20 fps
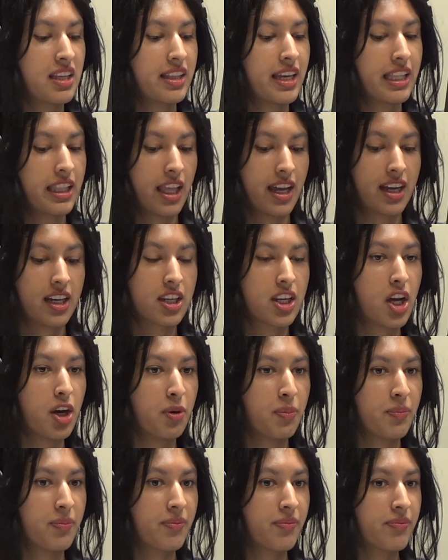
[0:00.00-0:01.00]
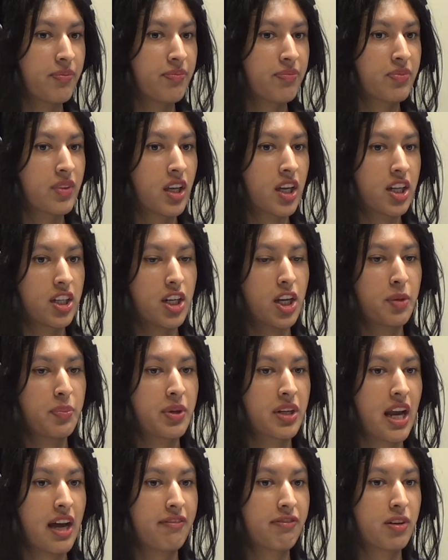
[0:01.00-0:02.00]
you're immediately like, nope,
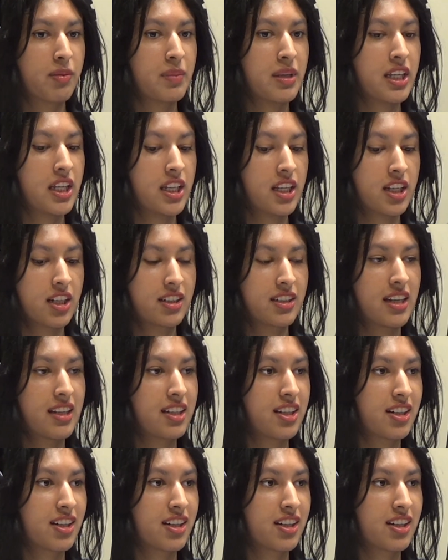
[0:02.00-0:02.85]
you're not for me.